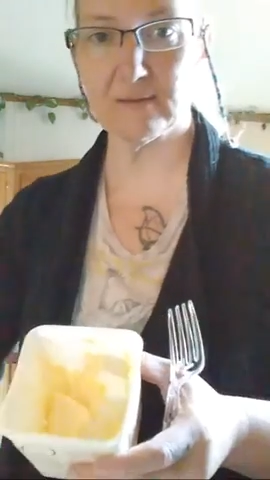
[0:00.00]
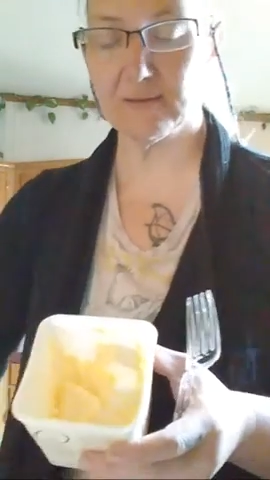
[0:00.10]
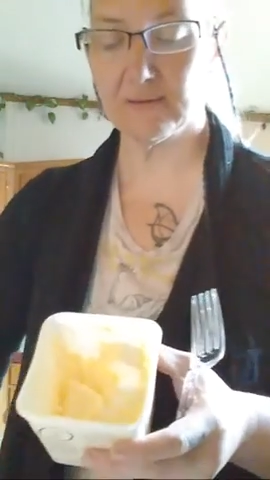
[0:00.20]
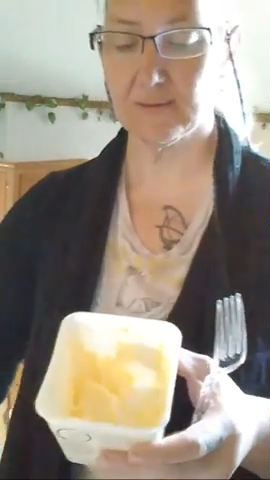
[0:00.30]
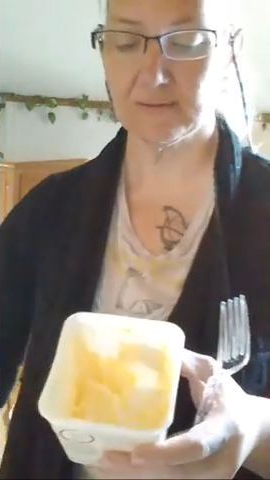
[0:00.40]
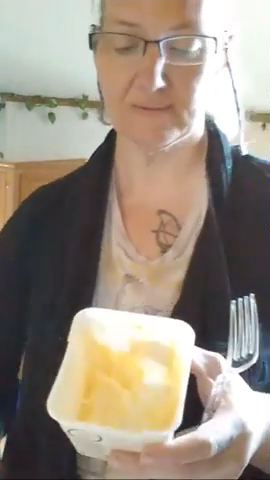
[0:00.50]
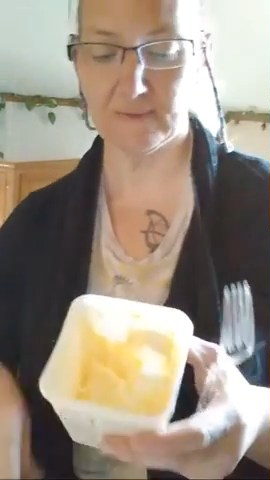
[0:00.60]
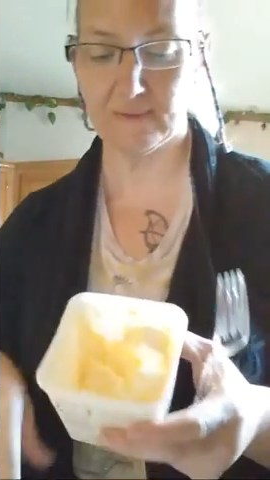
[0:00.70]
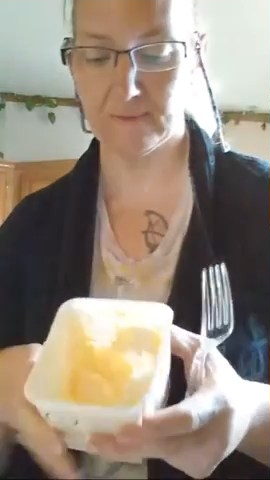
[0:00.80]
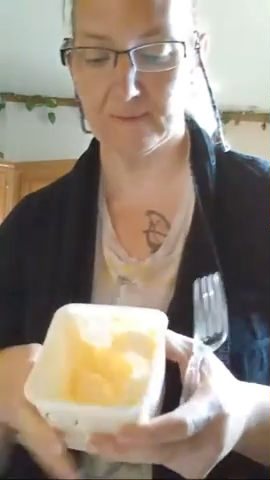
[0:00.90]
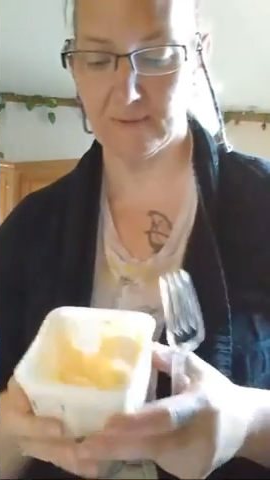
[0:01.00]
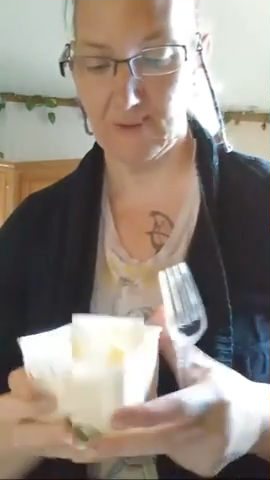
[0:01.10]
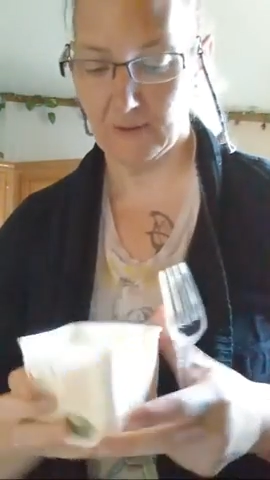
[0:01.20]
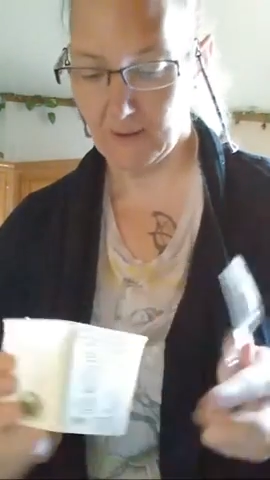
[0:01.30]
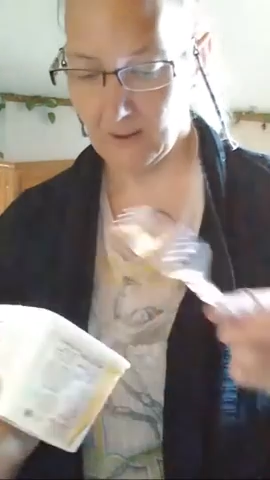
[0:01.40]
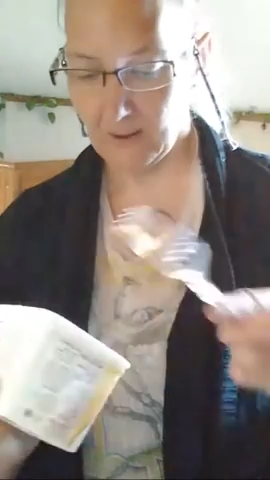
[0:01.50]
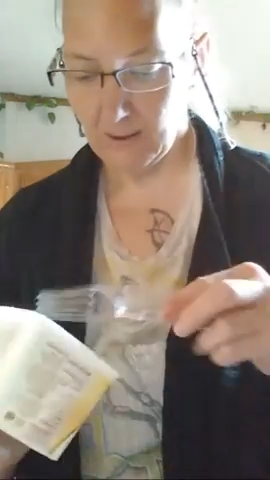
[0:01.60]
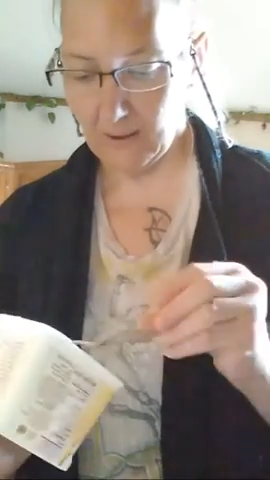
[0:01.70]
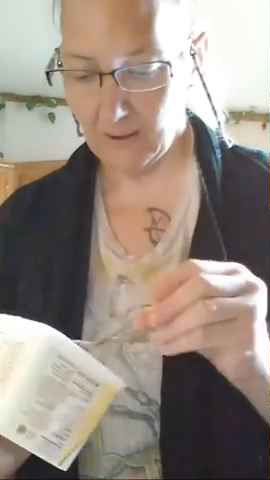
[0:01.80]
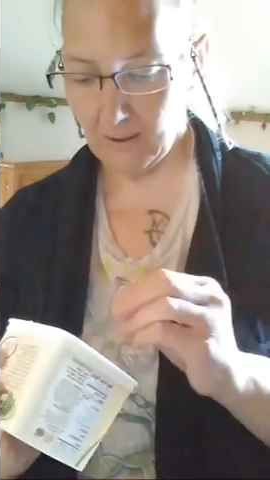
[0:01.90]
So,
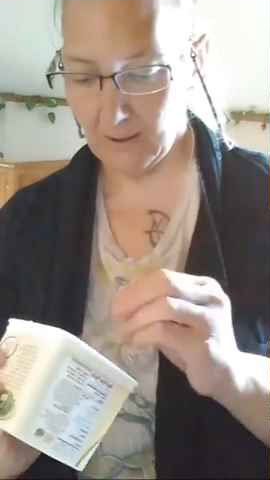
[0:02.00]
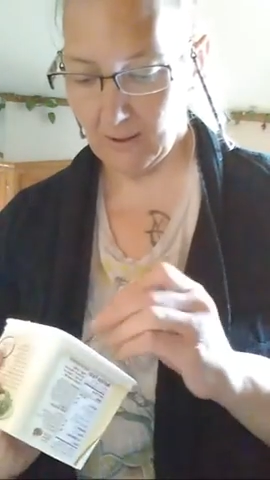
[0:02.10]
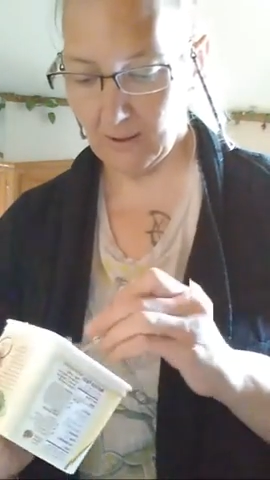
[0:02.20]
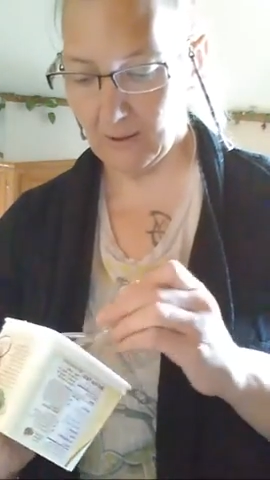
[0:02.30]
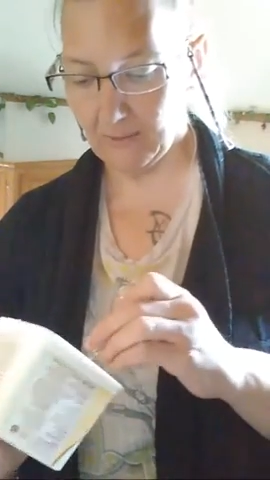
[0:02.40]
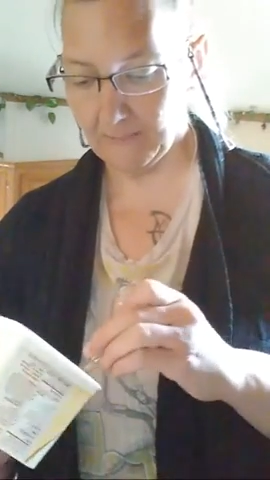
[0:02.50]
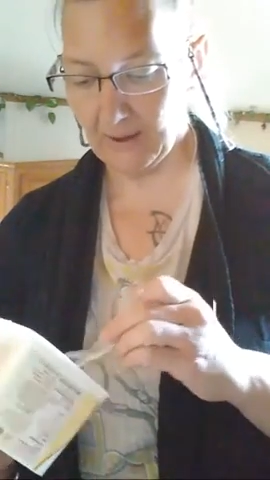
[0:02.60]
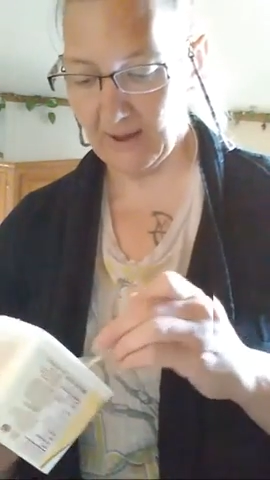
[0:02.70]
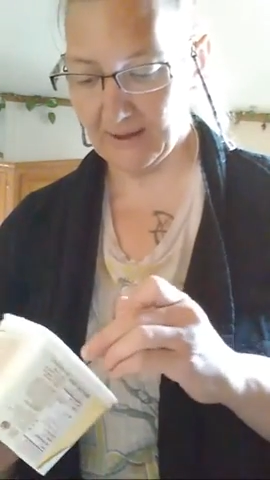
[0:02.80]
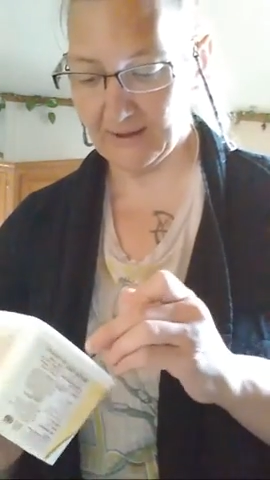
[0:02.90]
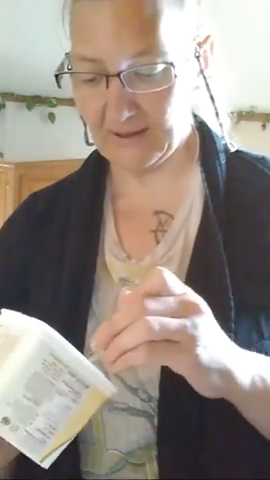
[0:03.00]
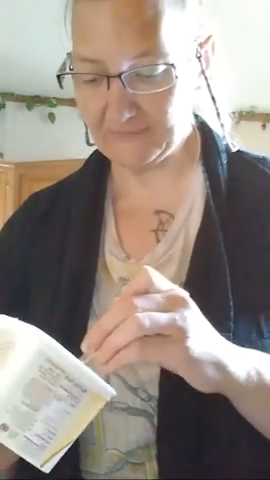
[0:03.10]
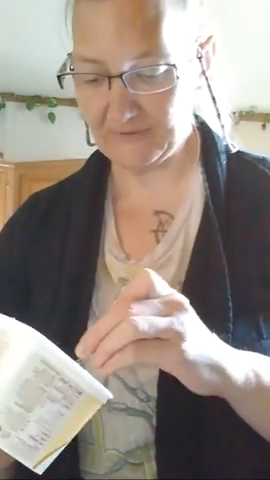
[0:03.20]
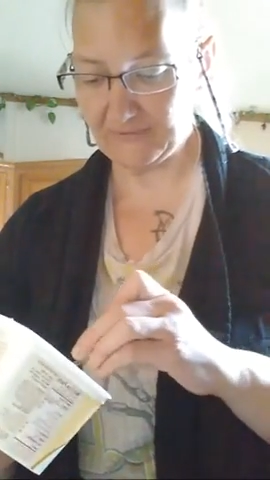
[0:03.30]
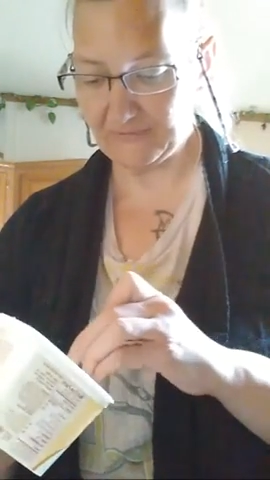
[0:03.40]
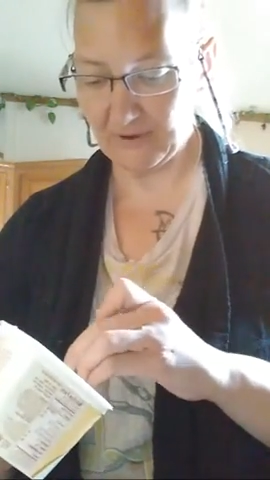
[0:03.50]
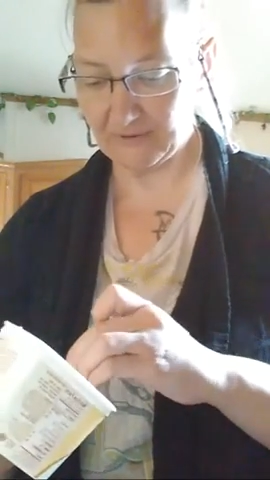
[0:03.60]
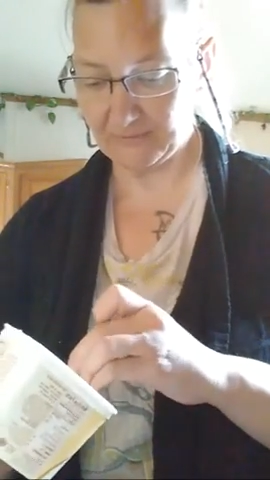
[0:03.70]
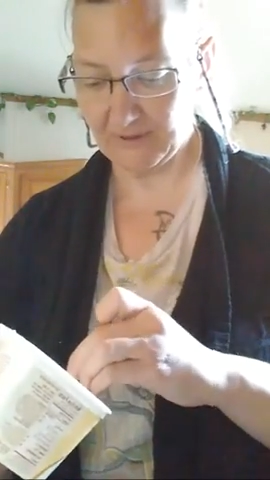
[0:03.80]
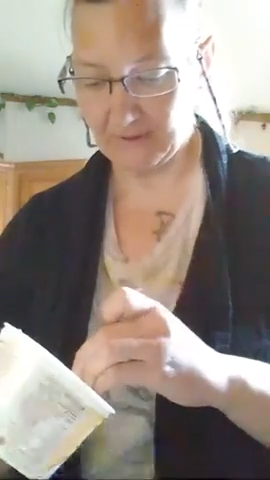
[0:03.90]
I had to have a
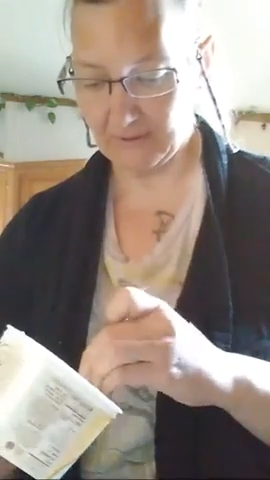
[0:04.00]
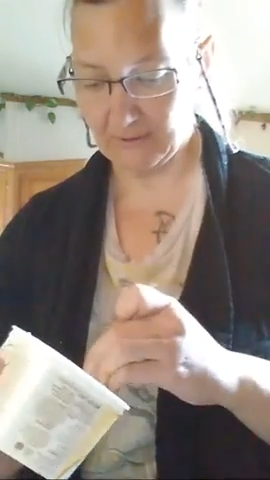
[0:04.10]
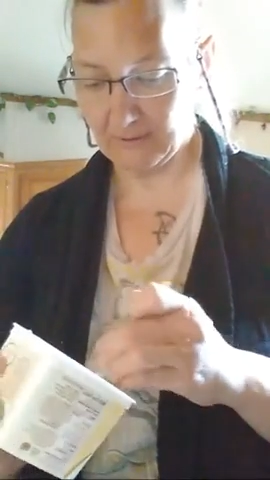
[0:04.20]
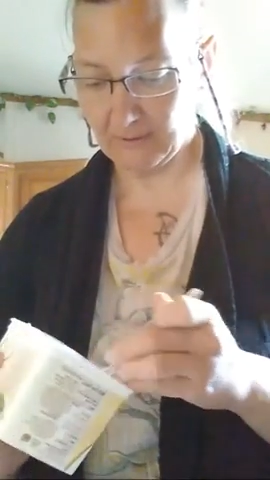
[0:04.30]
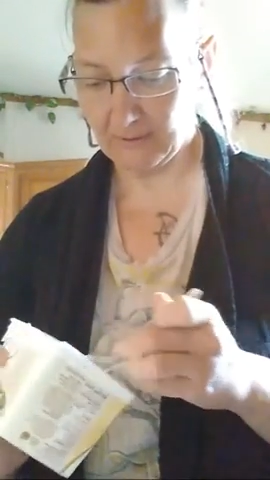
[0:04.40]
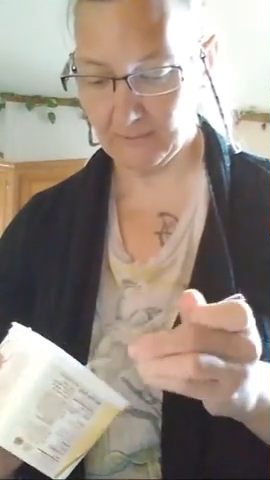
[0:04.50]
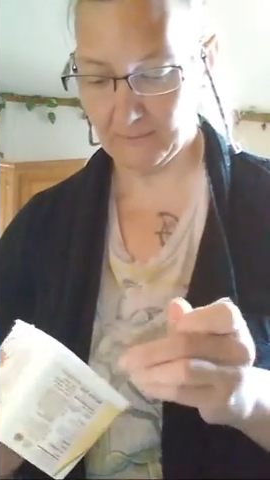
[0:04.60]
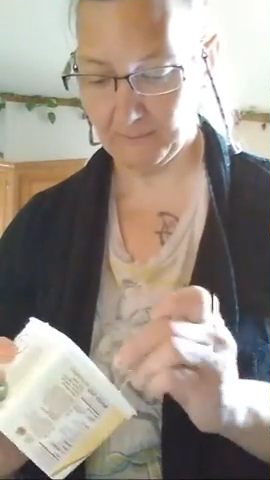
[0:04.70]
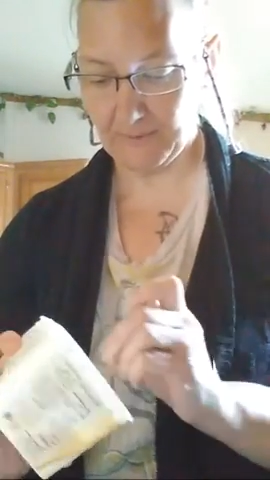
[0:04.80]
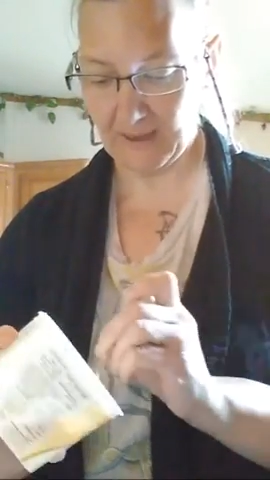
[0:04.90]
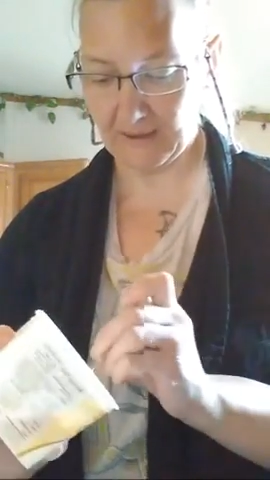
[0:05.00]
hysterectomy back